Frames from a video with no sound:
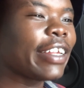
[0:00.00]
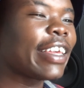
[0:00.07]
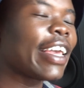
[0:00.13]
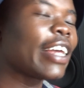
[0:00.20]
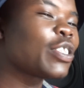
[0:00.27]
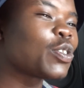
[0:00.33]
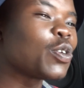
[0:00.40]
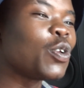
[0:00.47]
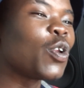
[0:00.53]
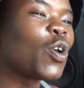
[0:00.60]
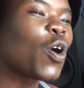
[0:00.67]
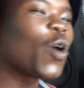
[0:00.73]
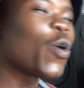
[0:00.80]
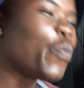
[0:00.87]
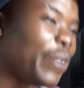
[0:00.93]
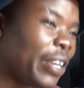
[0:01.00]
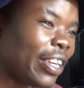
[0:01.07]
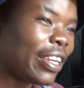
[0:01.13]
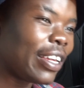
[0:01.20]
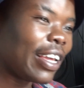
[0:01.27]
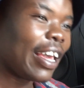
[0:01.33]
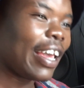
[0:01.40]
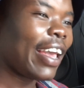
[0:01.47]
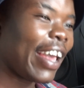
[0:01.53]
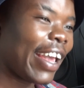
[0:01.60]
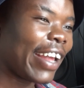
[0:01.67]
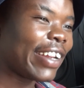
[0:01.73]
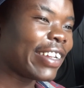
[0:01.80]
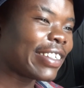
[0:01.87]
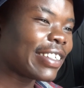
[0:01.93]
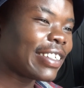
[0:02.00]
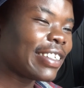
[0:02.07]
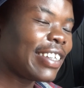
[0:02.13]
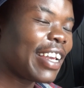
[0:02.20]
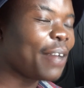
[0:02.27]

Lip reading: and get to know me. And